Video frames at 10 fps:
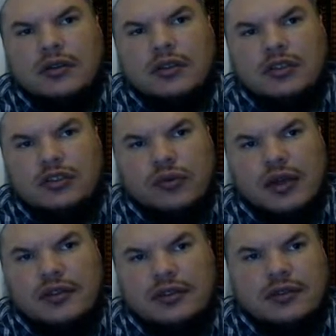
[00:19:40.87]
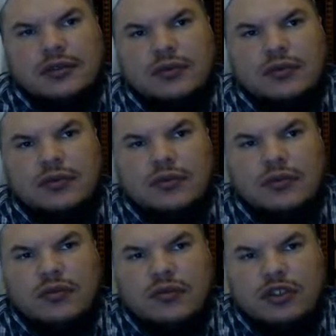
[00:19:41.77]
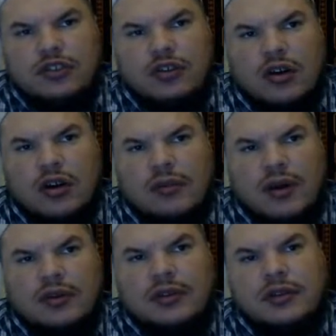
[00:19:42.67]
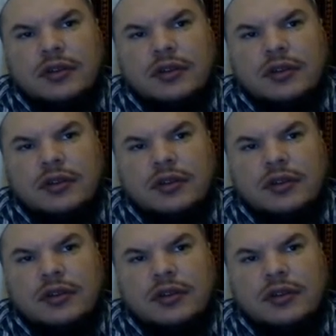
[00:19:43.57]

distress, which talk about